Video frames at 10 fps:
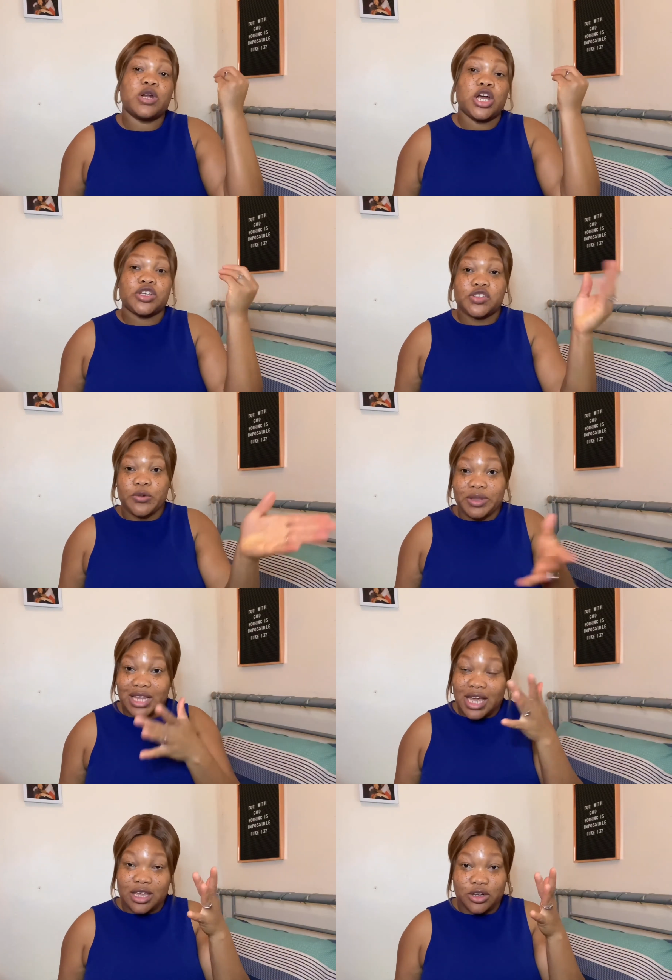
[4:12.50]
So with
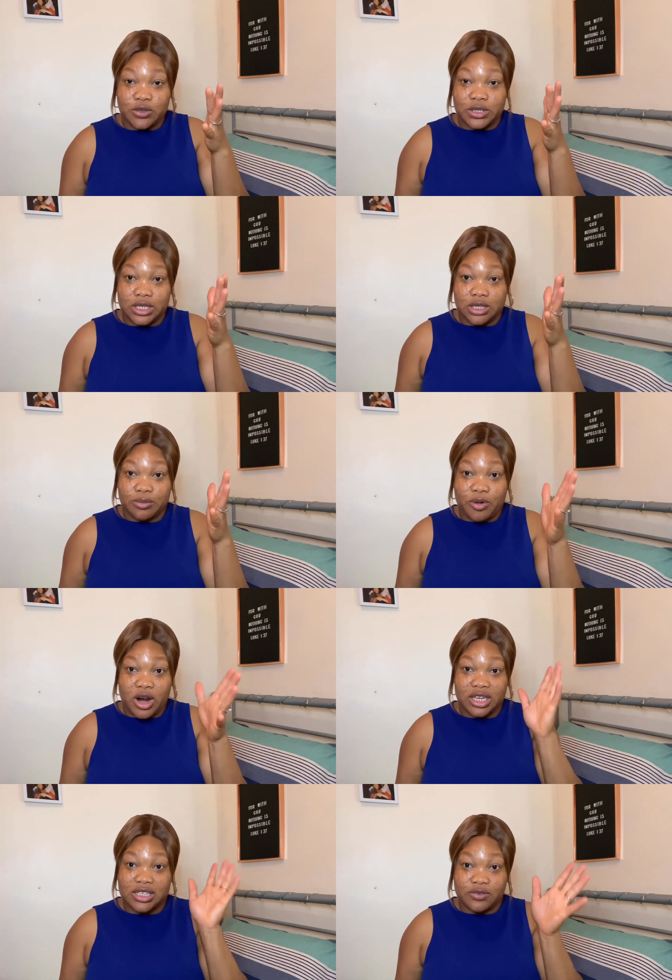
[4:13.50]
that included in the
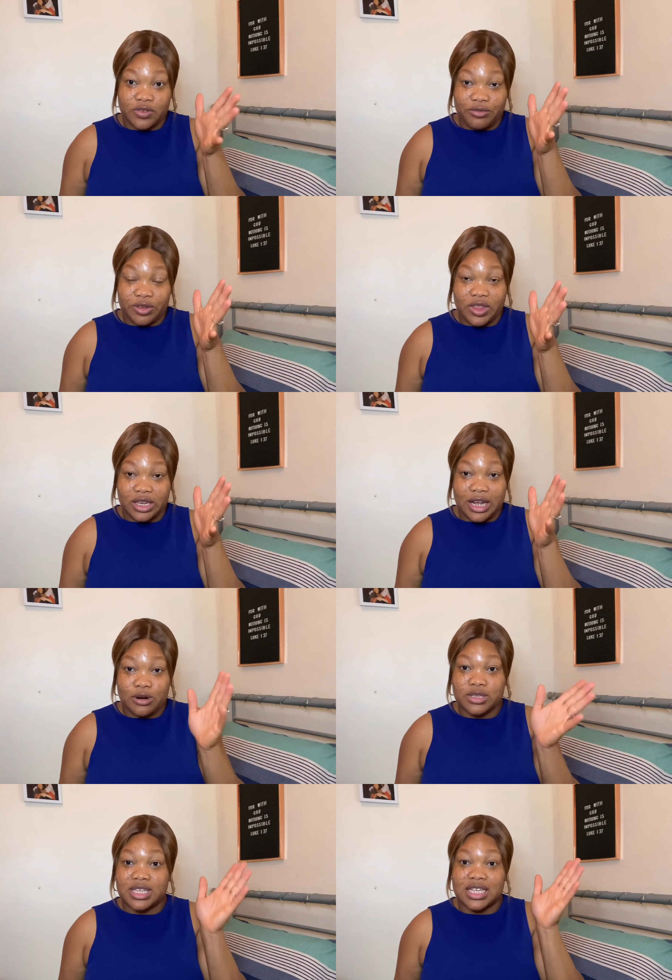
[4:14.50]
price of everything
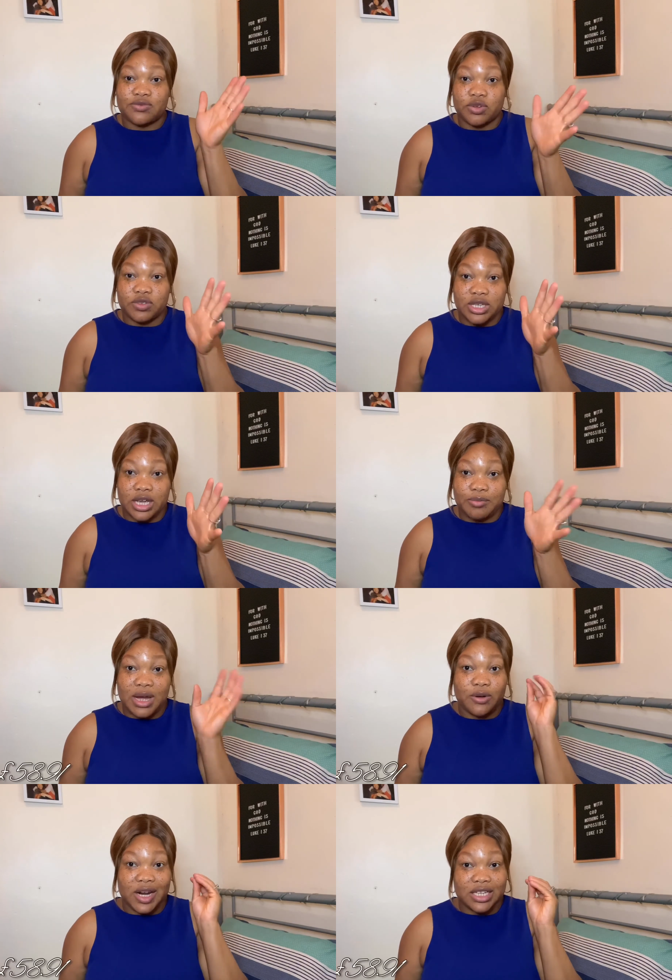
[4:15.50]
else, that's
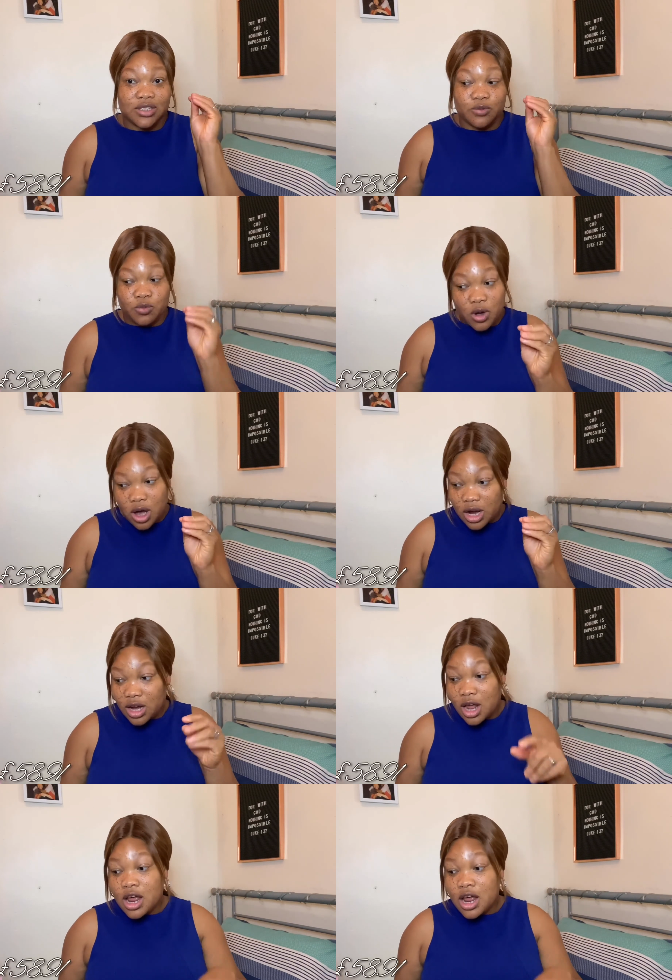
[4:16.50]
£58.91.